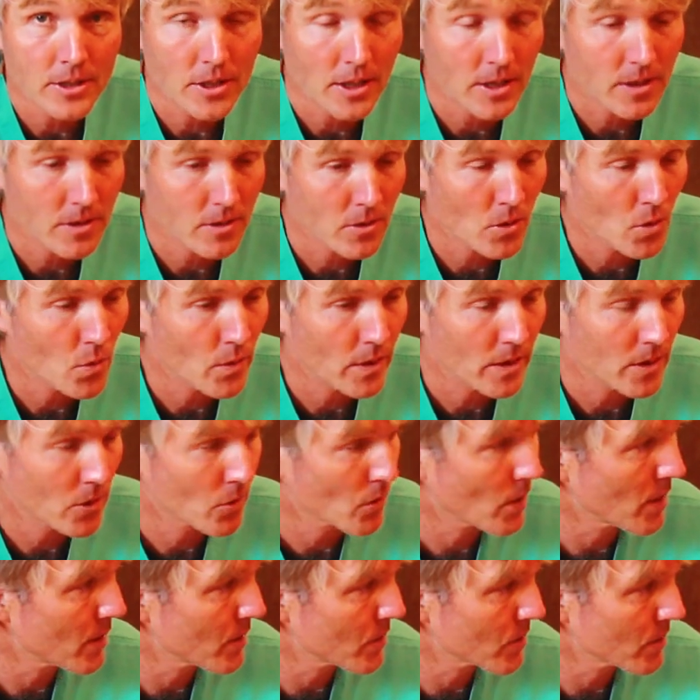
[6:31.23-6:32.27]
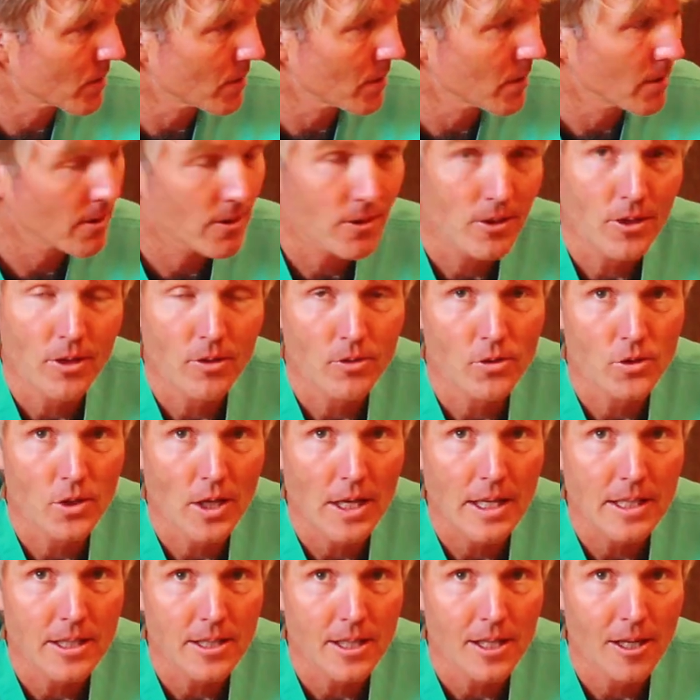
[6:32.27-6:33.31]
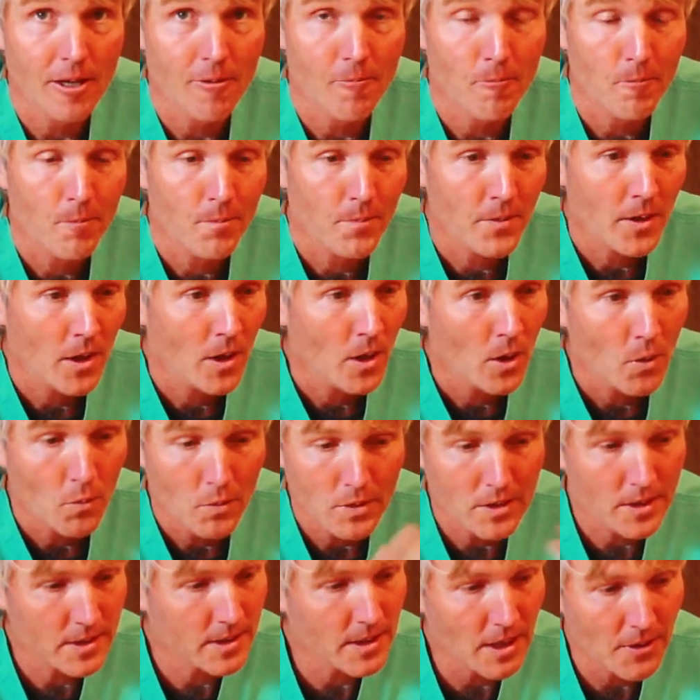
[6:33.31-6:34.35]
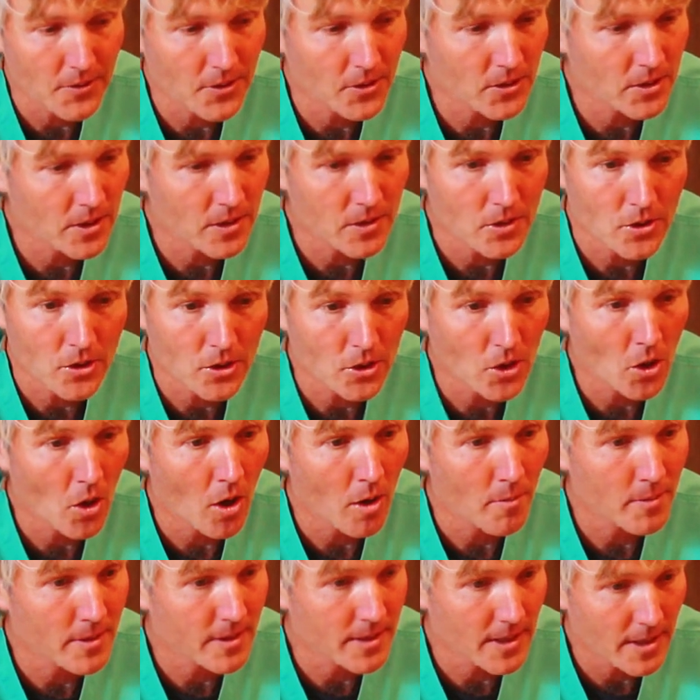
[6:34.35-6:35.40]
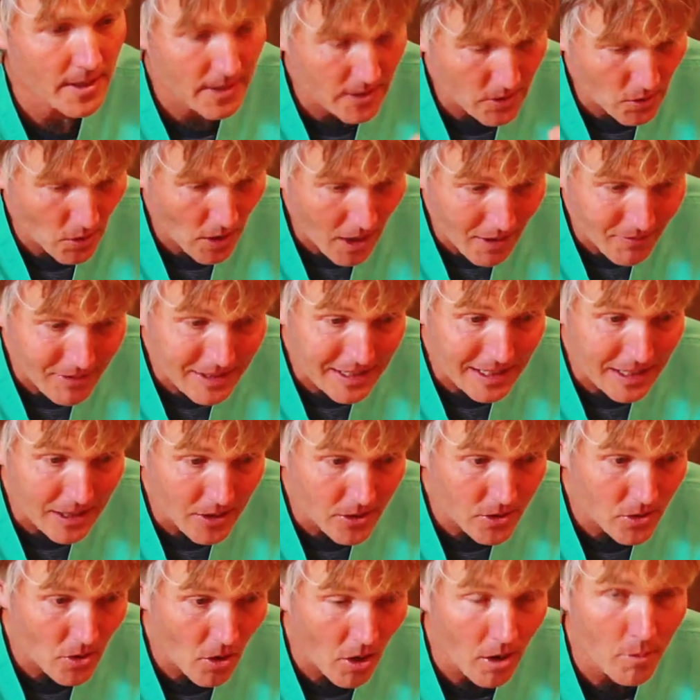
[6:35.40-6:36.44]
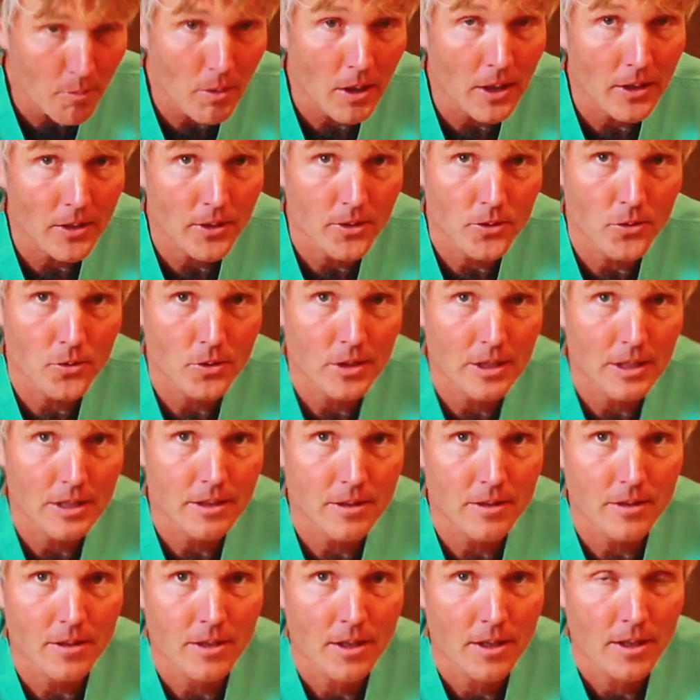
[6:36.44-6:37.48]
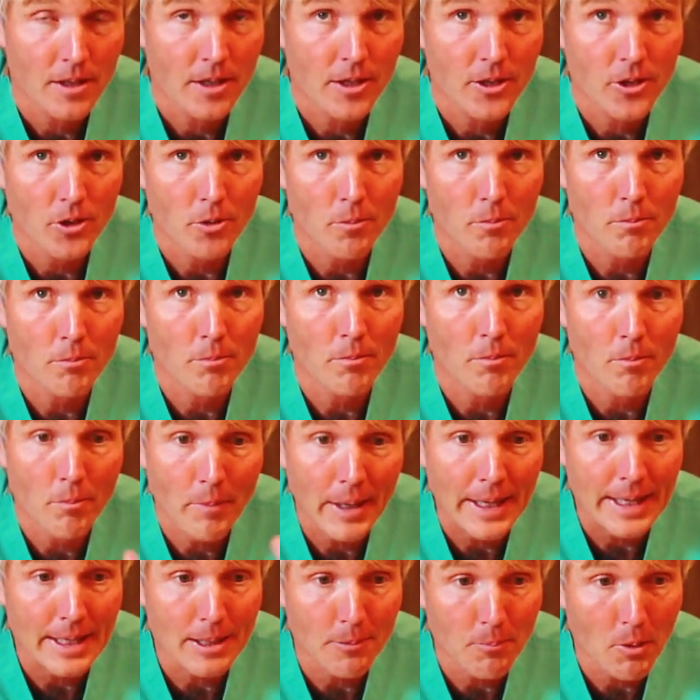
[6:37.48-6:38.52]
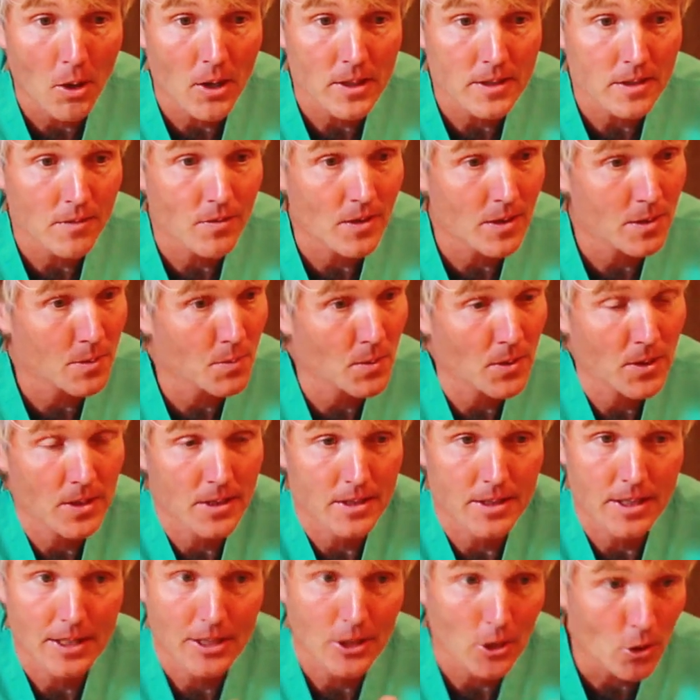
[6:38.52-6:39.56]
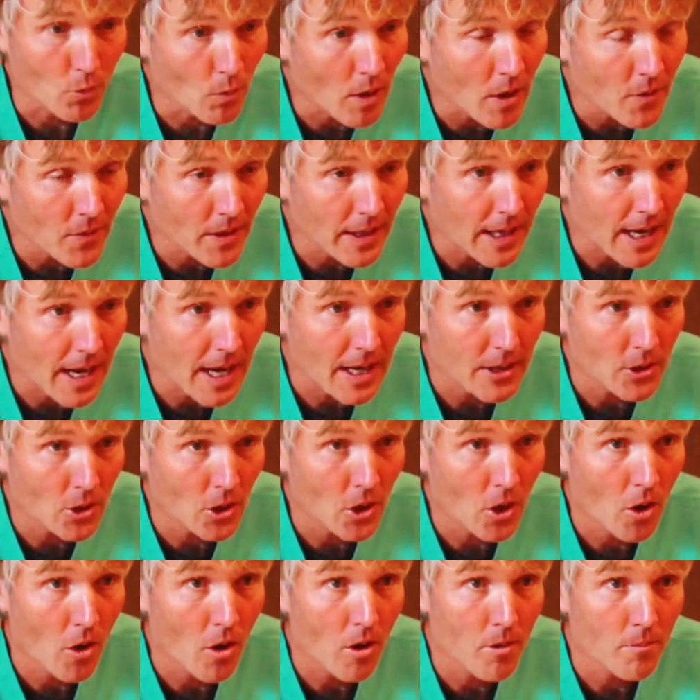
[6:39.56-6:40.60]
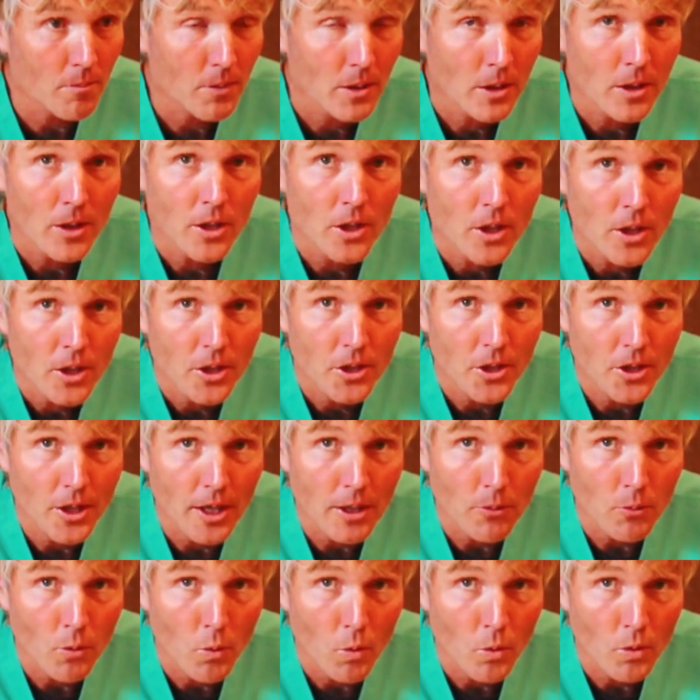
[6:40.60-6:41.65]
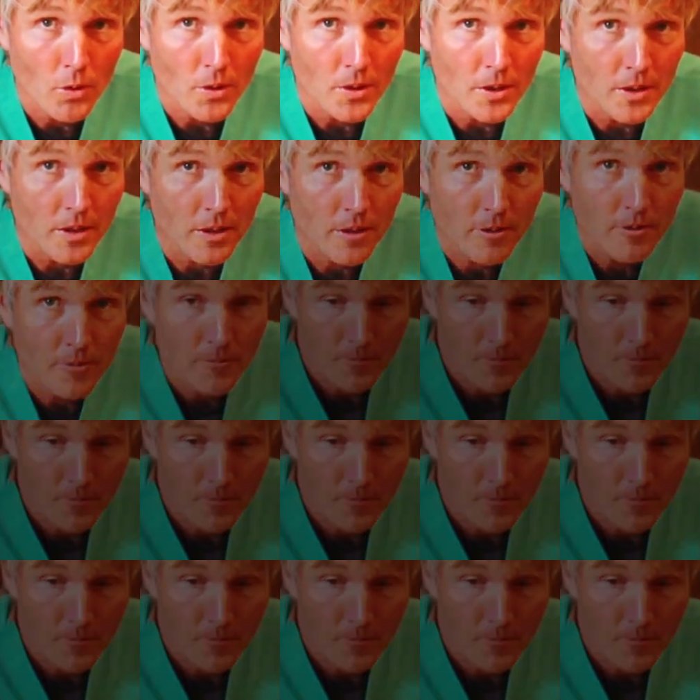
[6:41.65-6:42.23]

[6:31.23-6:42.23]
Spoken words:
She has no interest in, you know, chasing him, which is another just good common sense. So have a little stockpile of treats. You know, make it a positive experience. Like, you're around the cat, you're calm, you get rewarded.